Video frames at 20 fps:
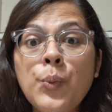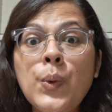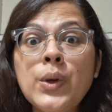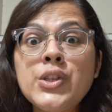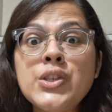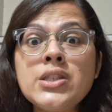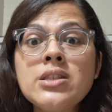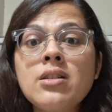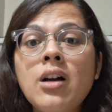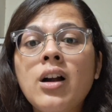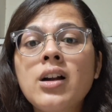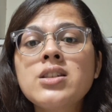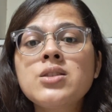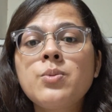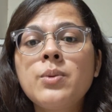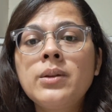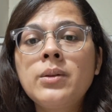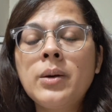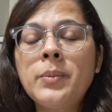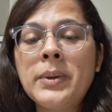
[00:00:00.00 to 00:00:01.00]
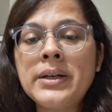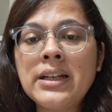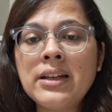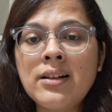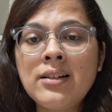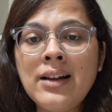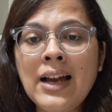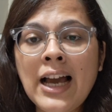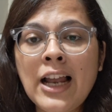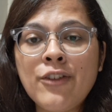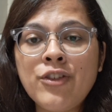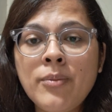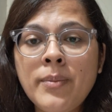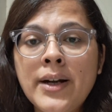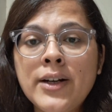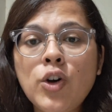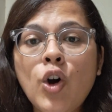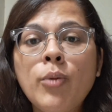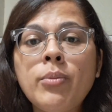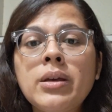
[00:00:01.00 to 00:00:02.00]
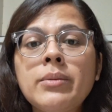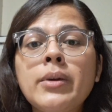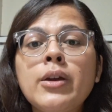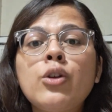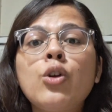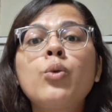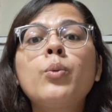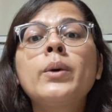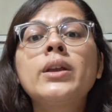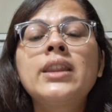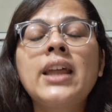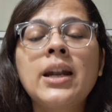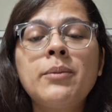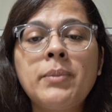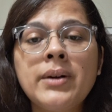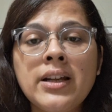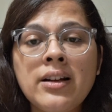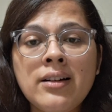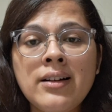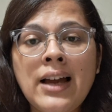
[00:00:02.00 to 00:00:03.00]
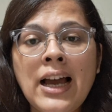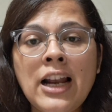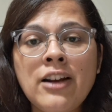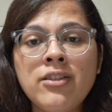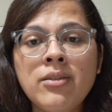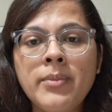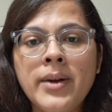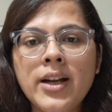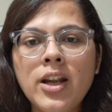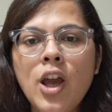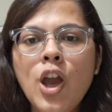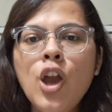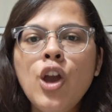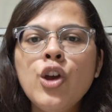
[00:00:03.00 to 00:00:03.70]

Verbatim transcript: which starts with a particular alphabet or maybe you know with that particular alphabet